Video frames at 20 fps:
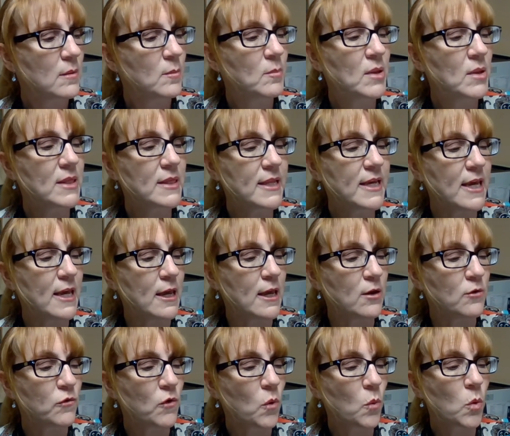
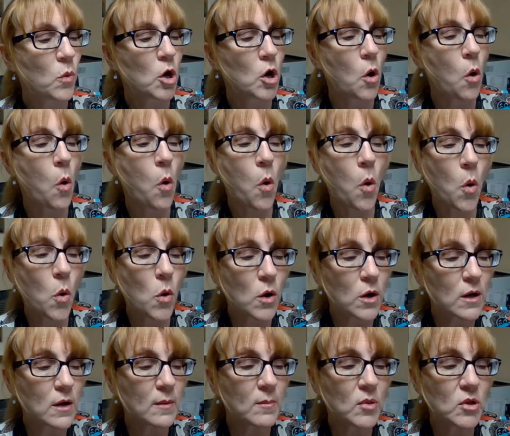believe were
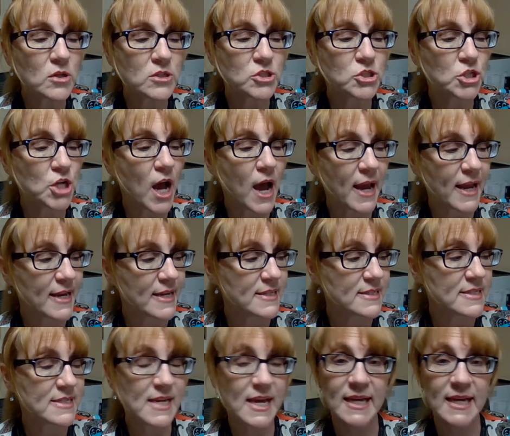horrible giants